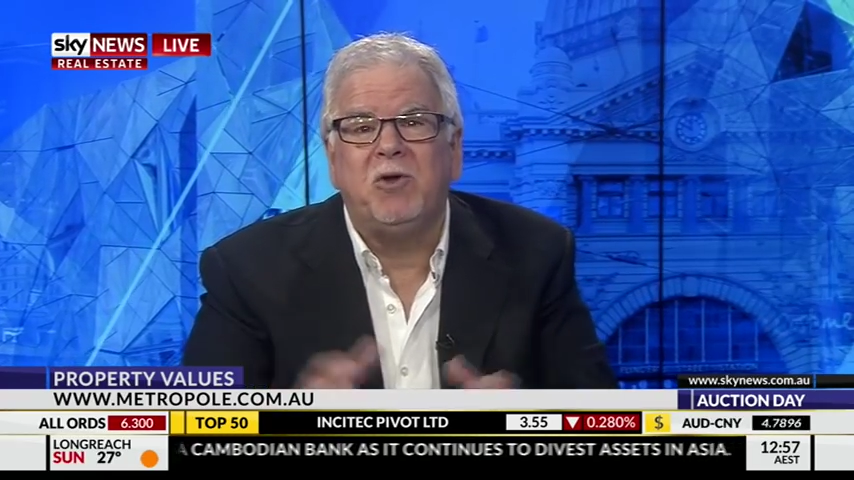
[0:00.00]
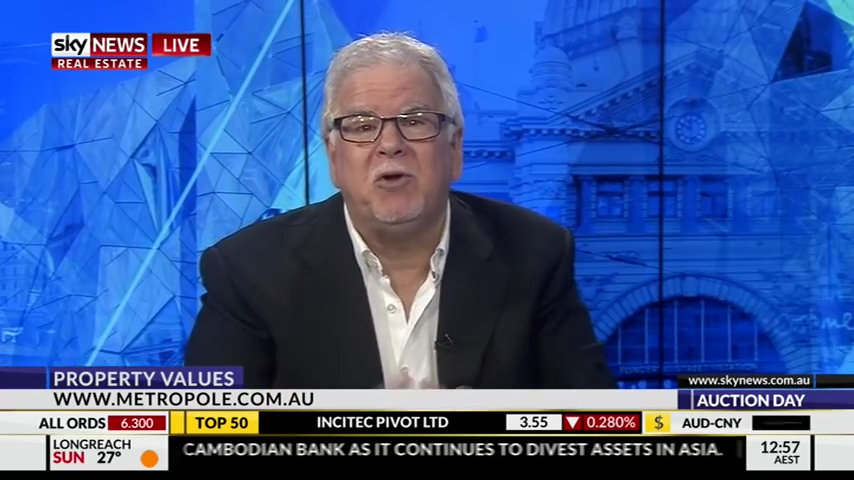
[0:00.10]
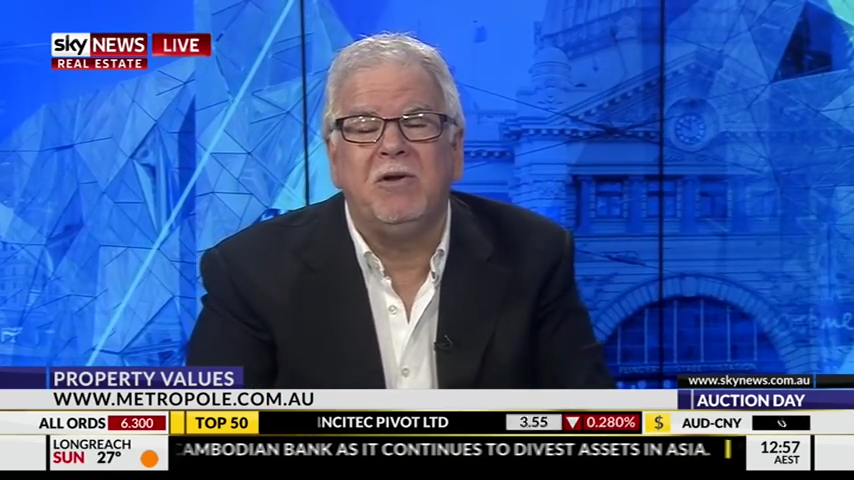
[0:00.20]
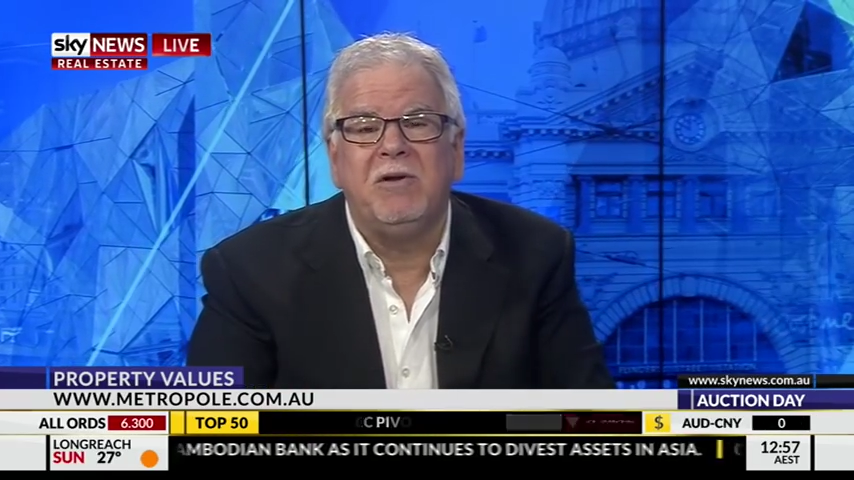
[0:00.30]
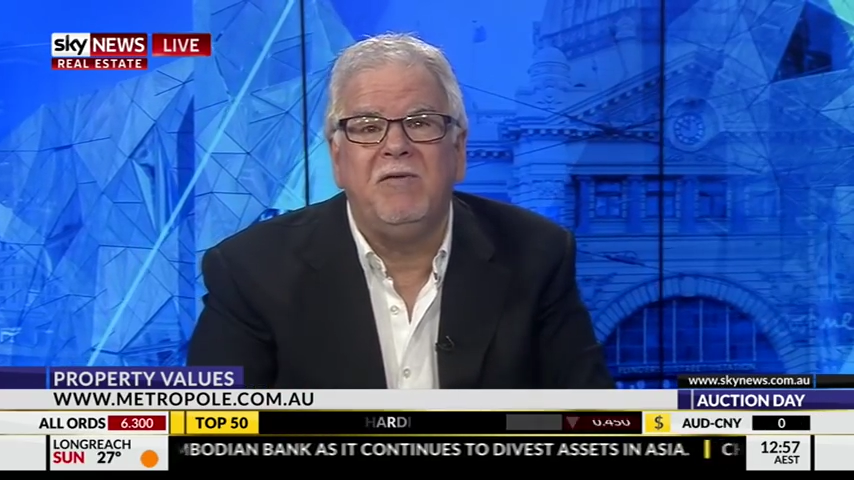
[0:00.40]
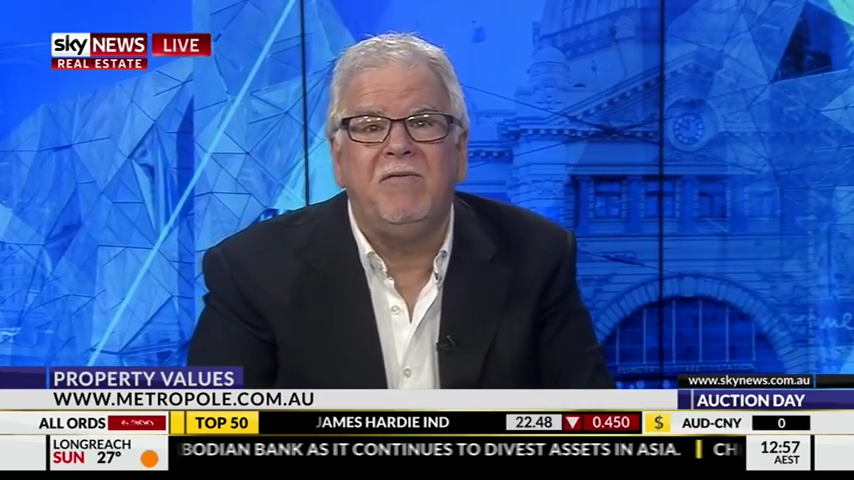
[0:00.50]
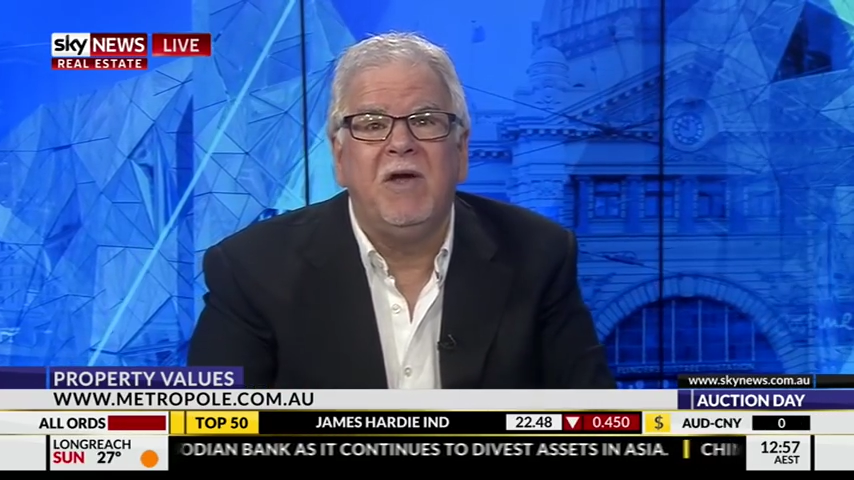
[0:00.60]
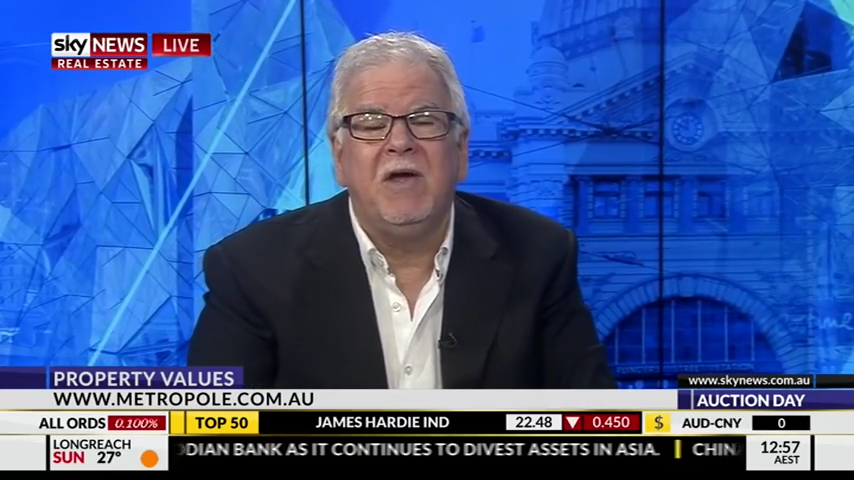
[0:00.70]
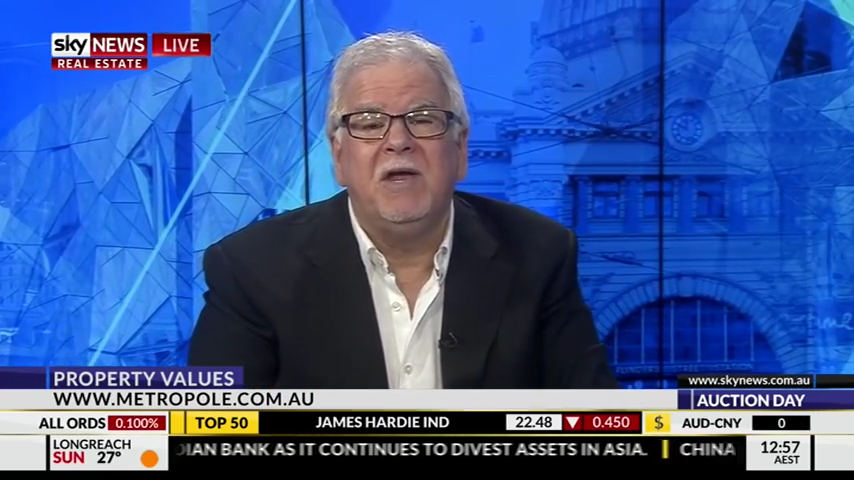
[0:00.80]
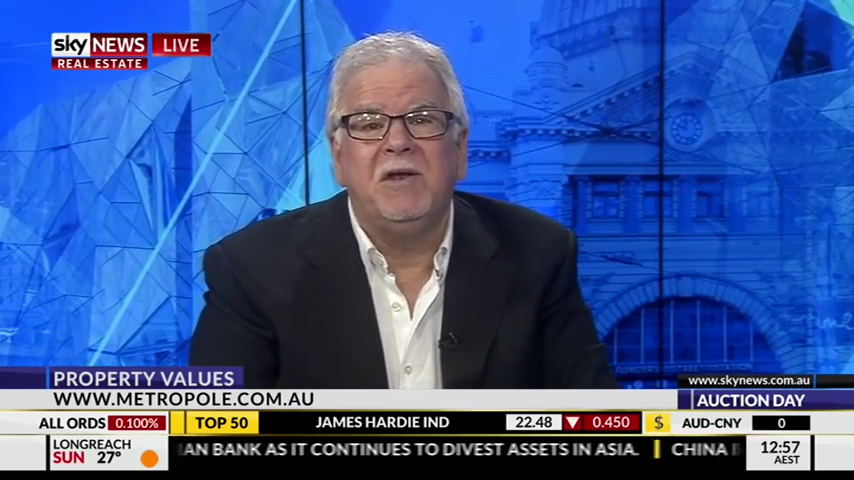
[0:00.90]
live
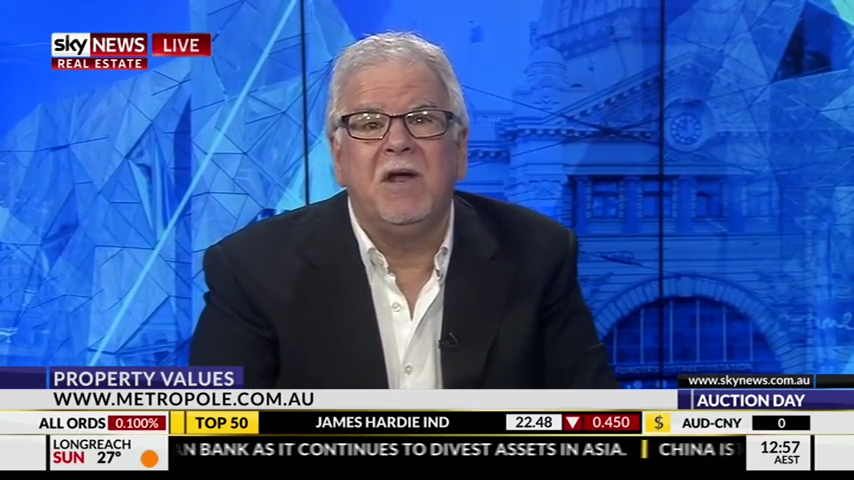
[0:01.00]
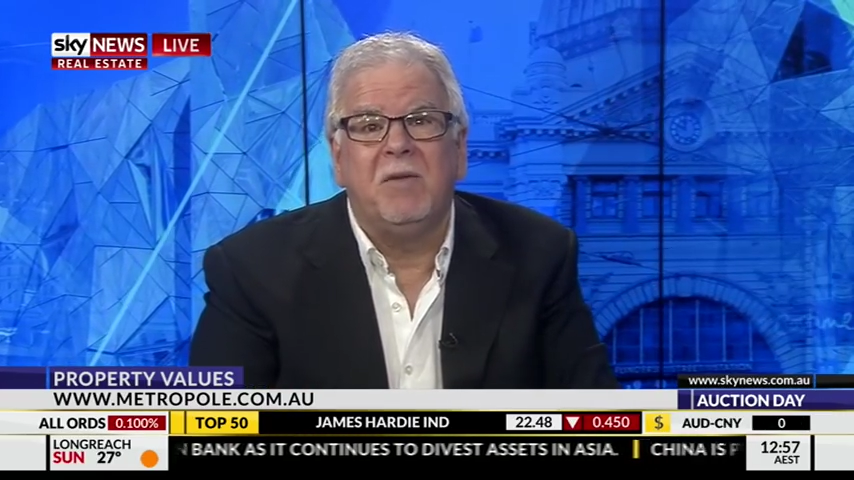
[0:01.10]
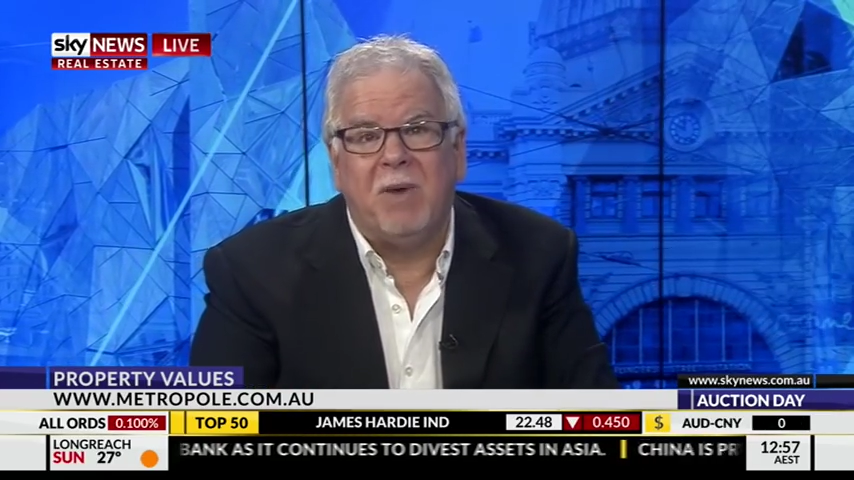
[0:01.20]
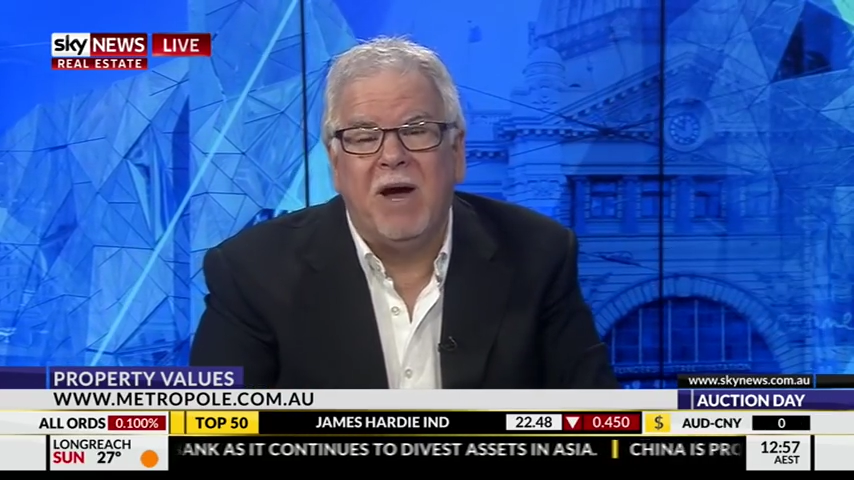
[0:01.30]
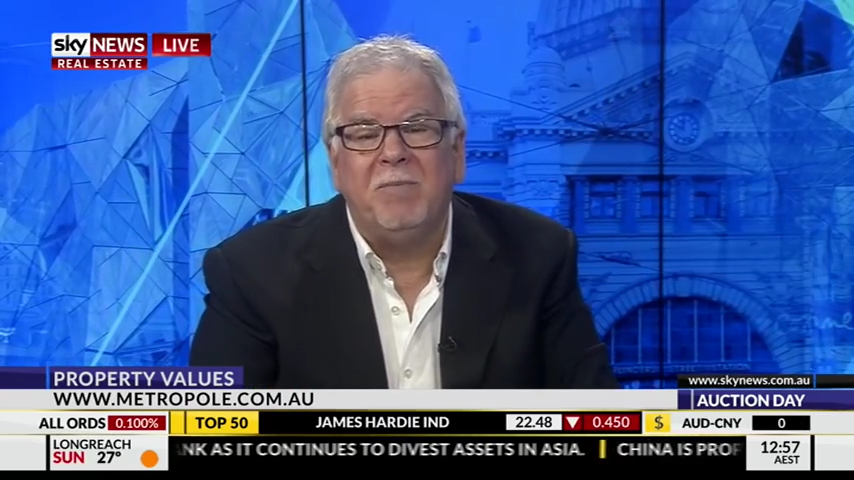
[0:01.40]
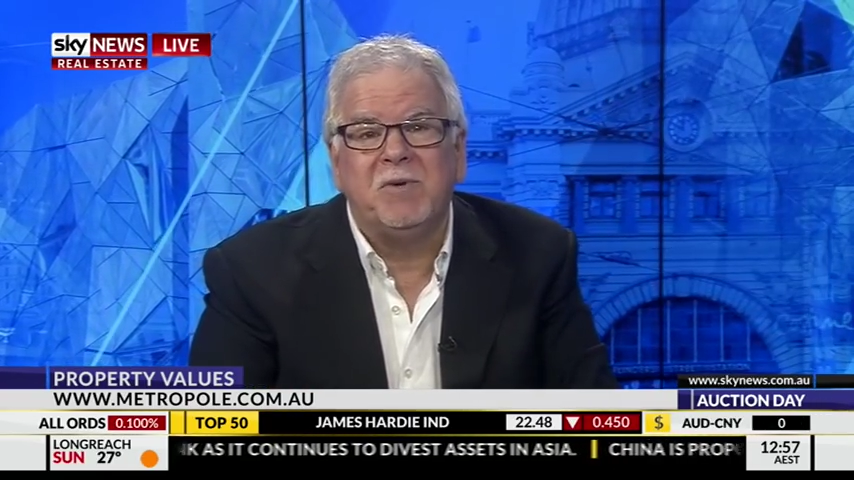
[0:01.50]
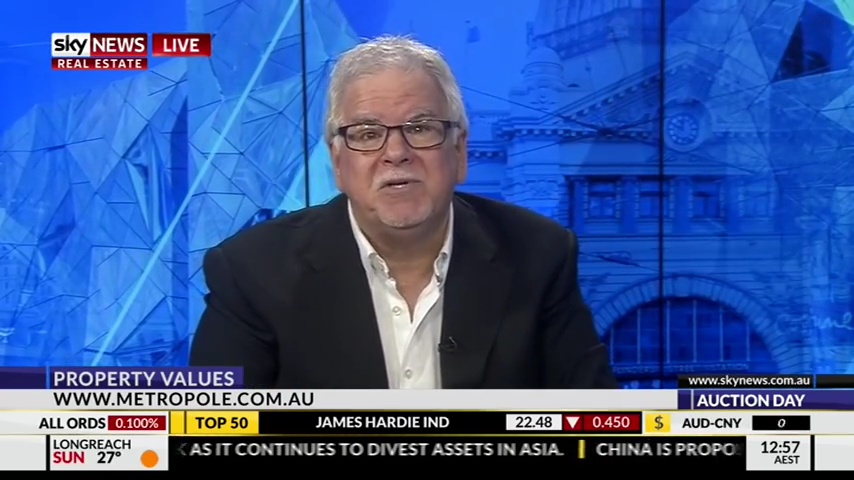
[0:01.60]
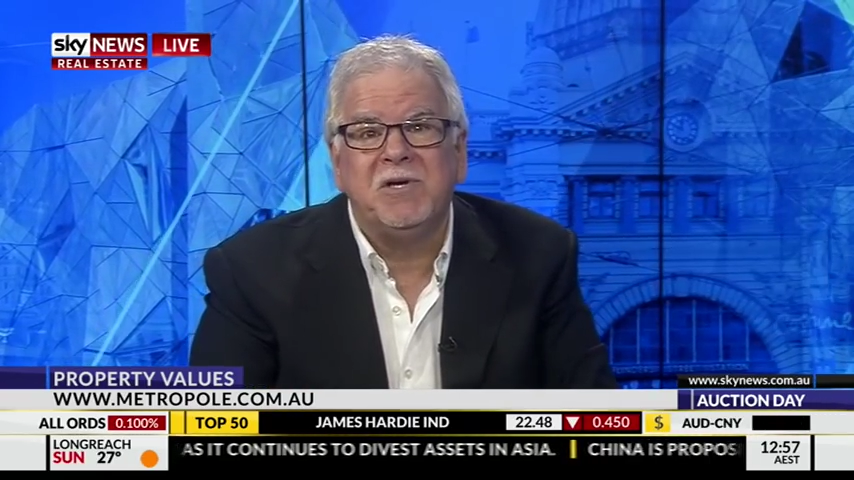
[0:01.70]
in apartments